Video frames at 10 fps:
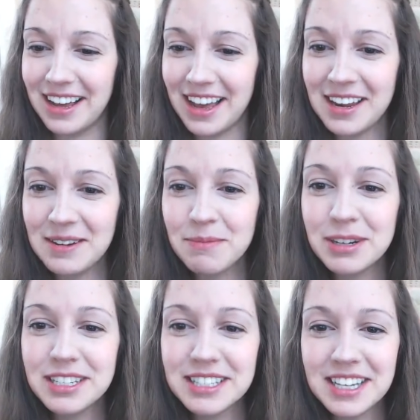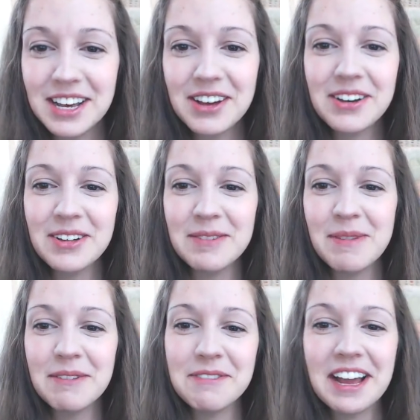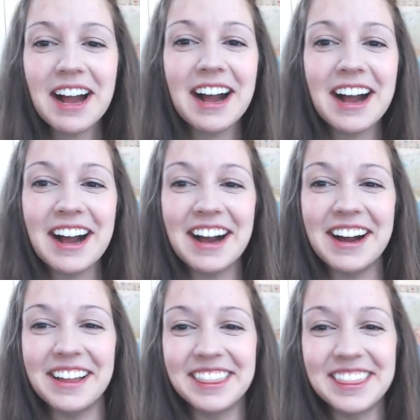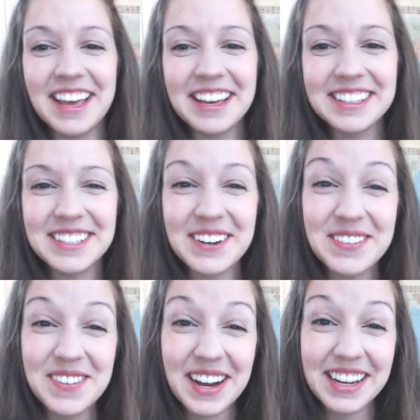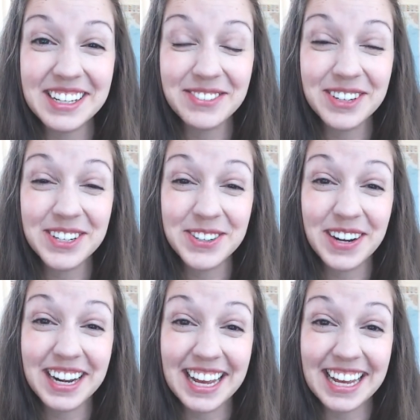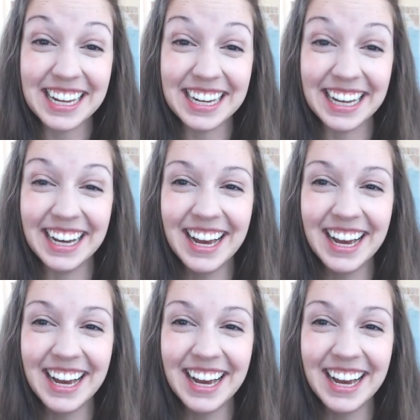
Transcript: In Brazil, Maria, thanks so much for joining.